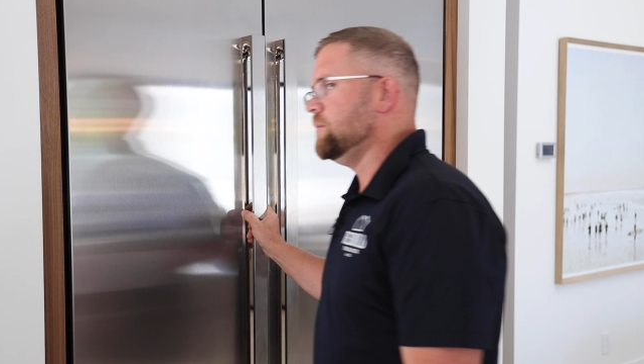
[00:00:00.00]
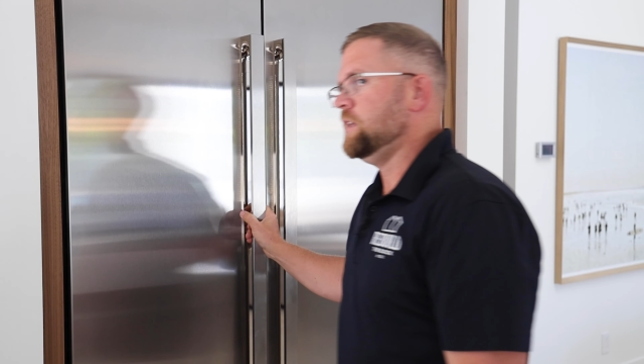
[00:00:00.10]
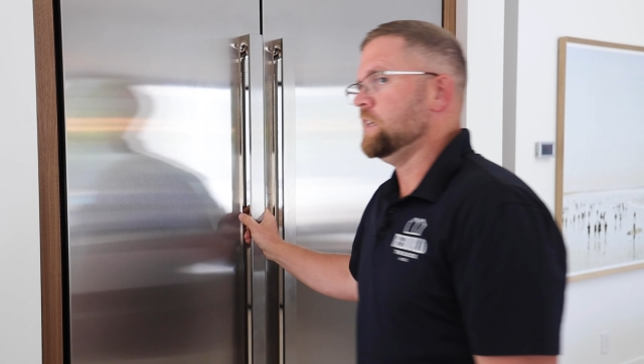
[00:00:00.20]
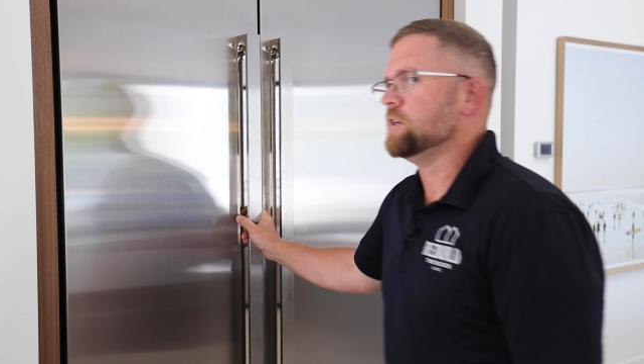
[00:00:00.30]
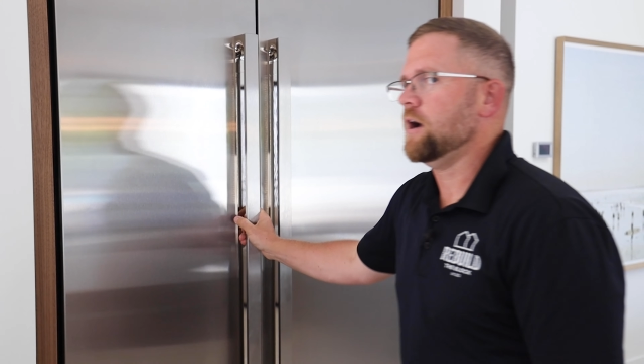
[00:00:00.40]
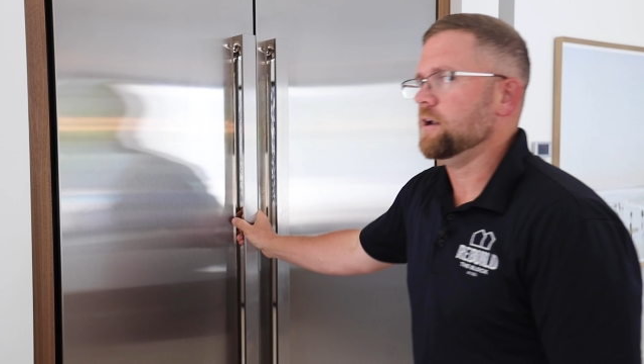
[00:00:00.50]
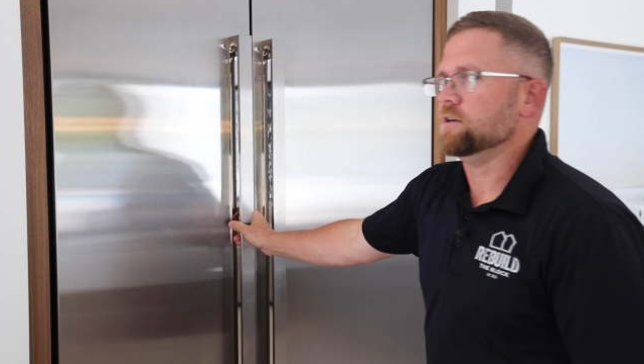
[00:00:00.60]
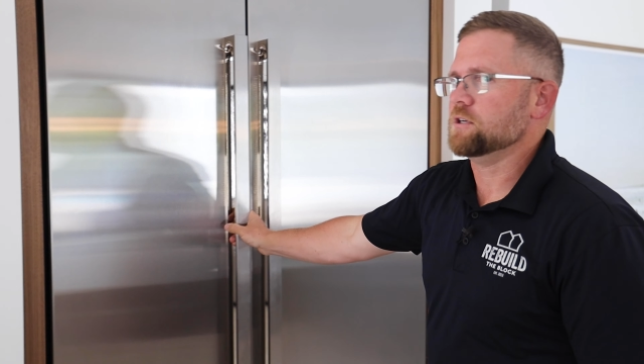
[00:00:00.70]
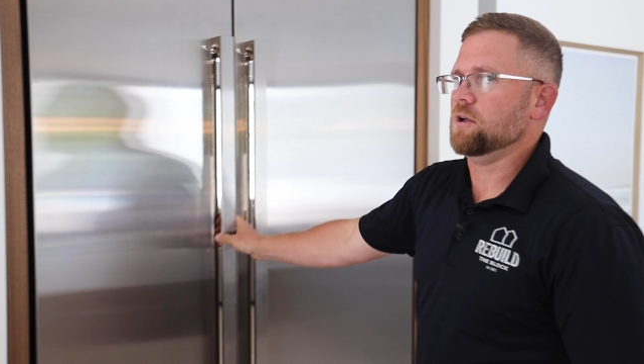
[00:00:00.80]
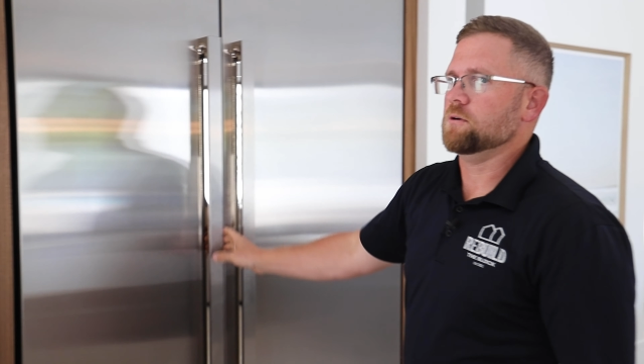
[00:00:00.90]
able to get
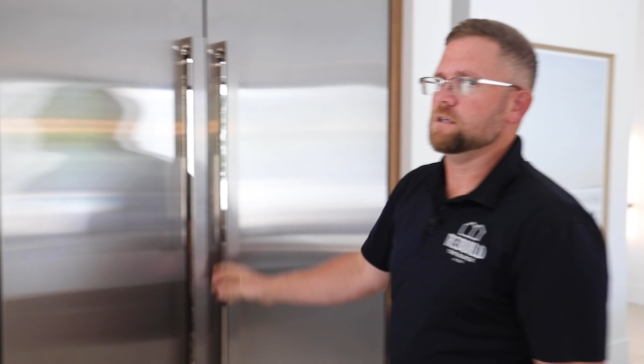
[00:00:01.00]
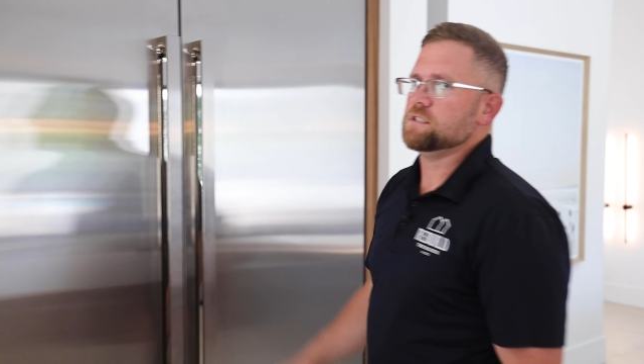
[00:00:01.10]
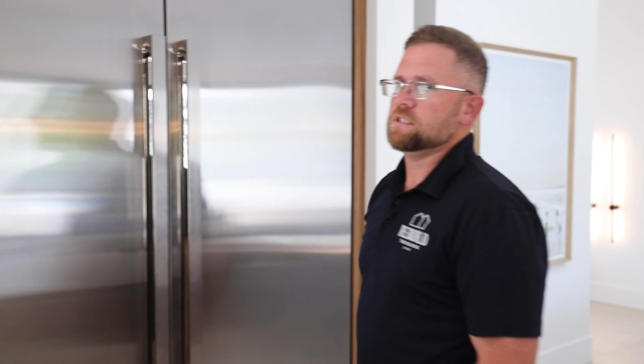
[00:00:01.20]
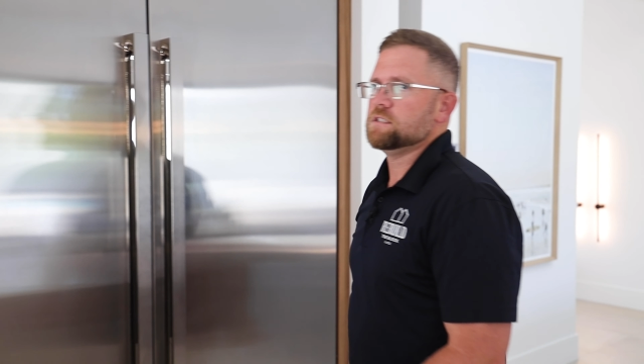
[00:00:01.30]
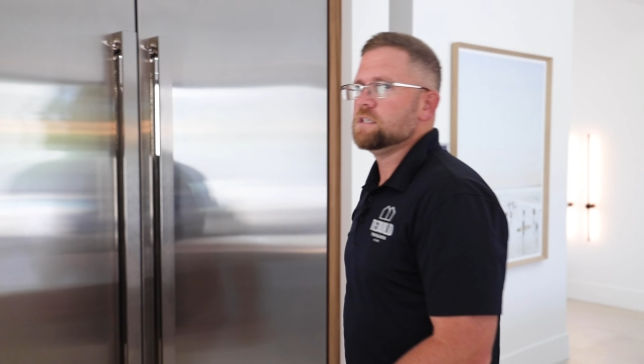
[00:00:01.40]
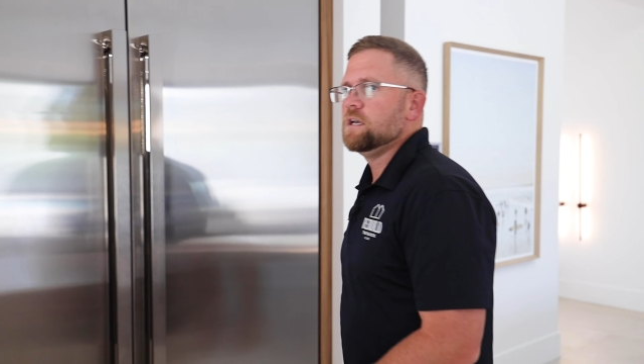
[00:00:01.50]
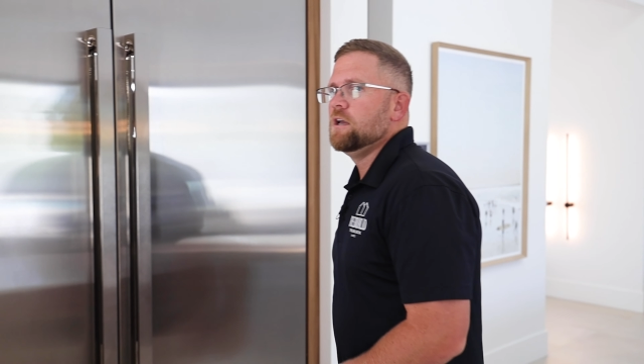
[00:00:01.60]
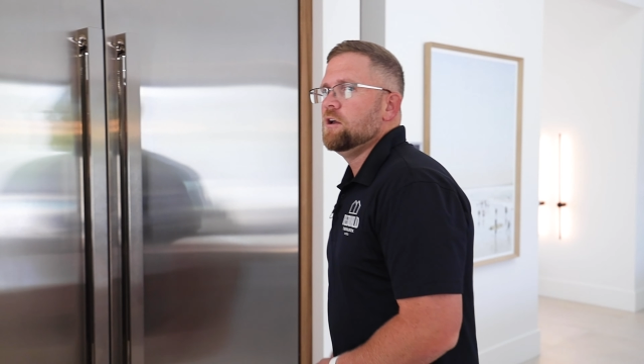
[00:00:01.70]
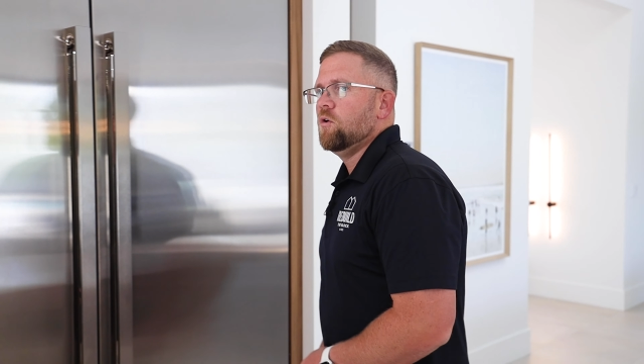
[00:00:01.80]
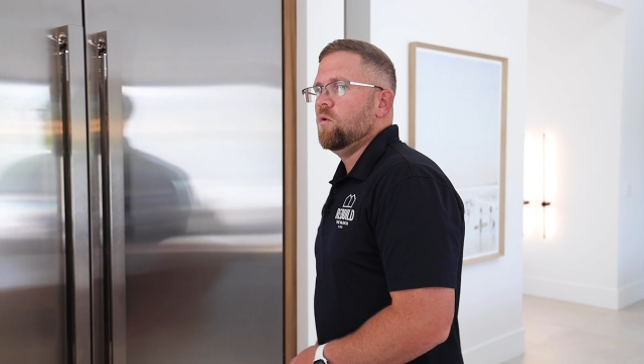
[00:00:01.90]
tighter tolerances
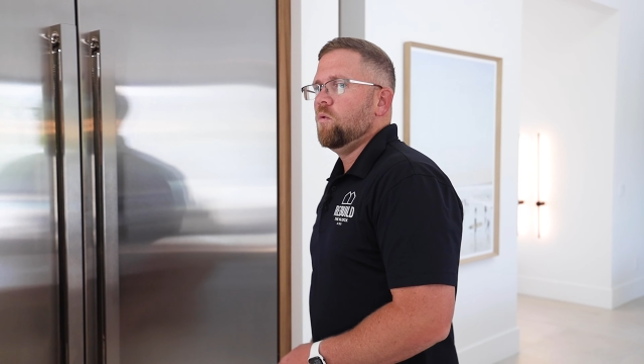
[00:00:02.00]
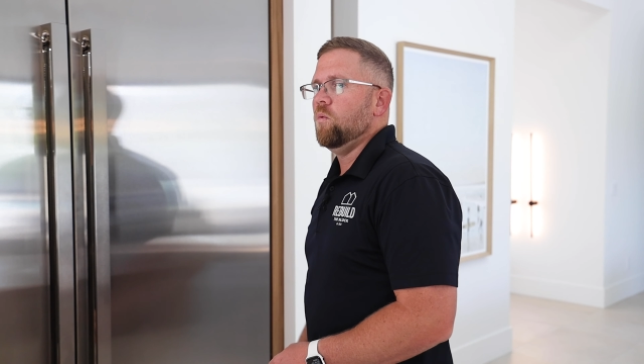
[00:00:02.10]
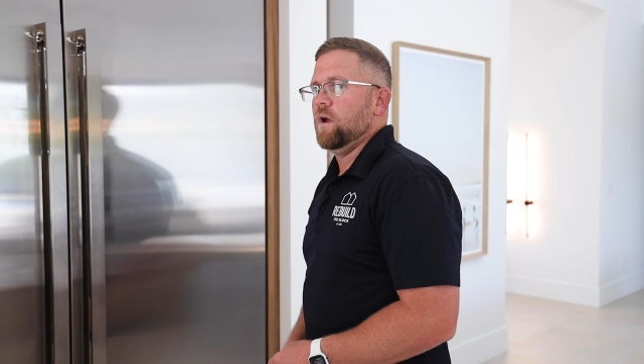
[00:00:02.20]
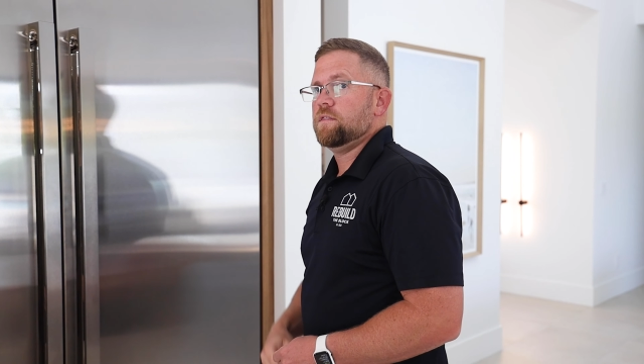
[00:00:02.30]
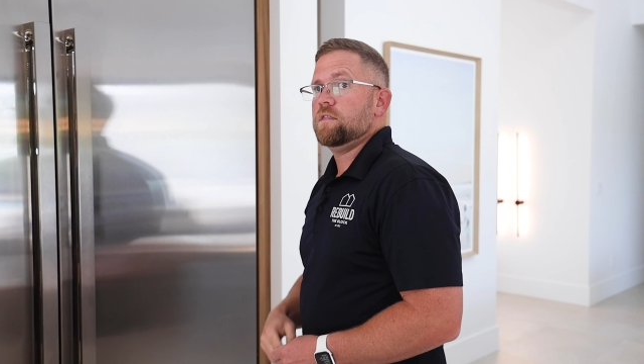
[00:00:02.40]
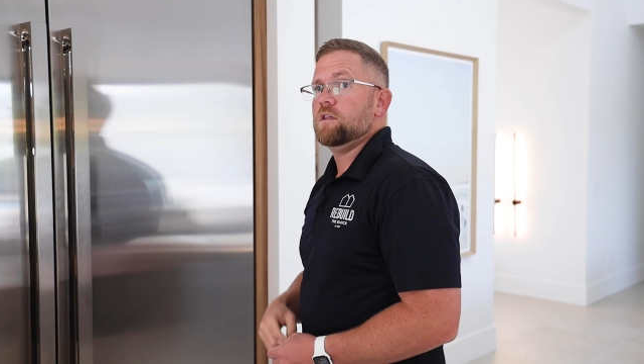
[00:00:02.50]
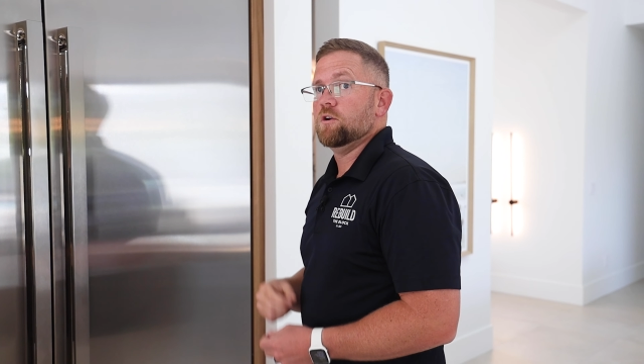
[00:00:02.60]
with